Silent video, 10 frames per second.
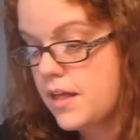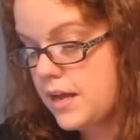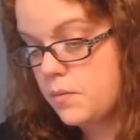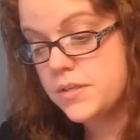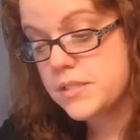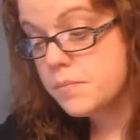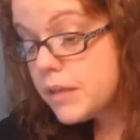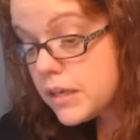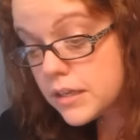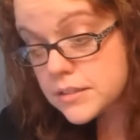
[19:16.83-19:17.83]
I wasn't
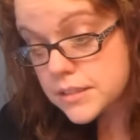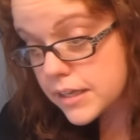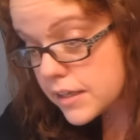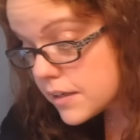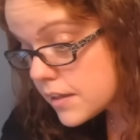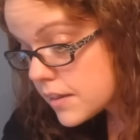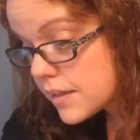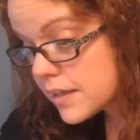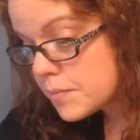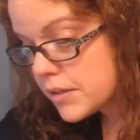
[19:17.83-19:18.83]
meaning to get
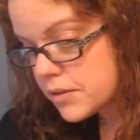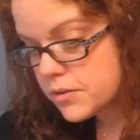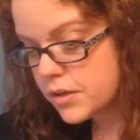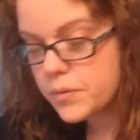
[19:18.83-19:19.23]
anything, but you know,